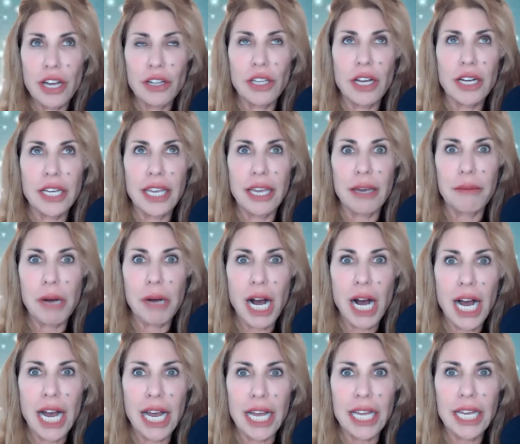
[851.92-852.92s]
how lucky am
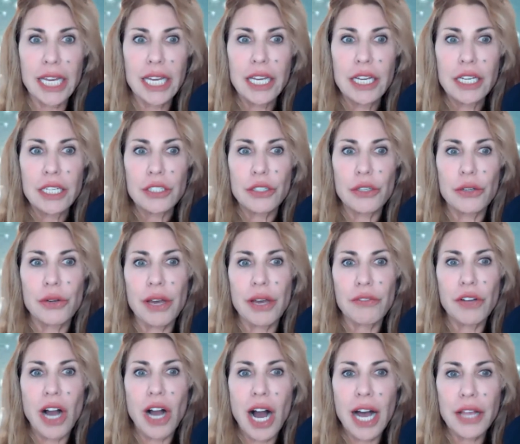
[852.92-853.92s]
I to
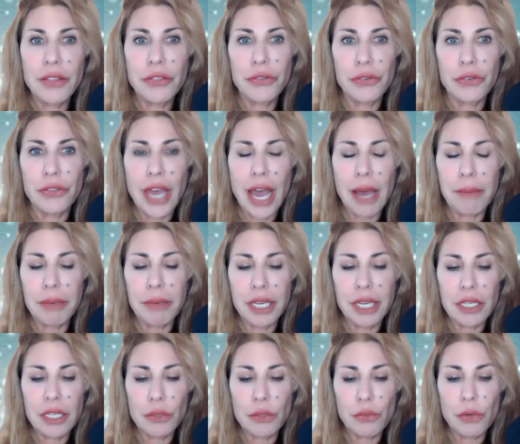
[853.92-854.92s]
have gone through that,
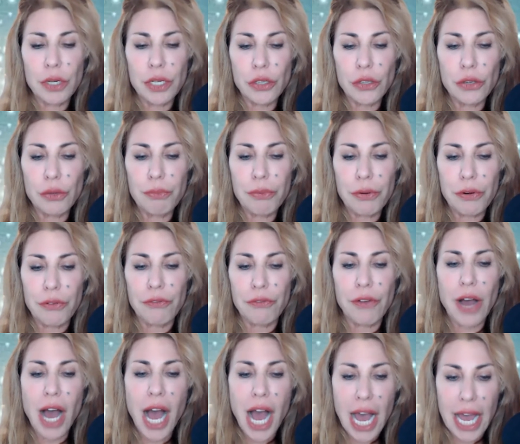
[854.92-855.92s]
because what you
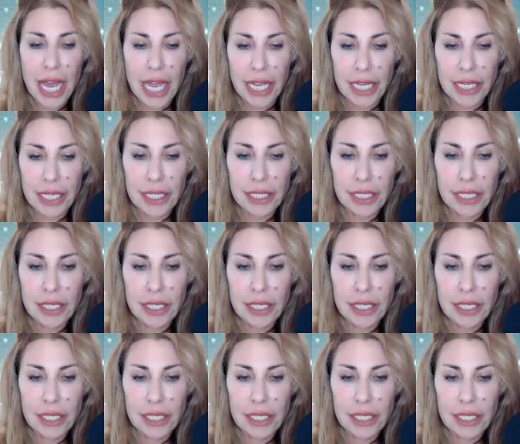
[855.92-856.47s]
provide,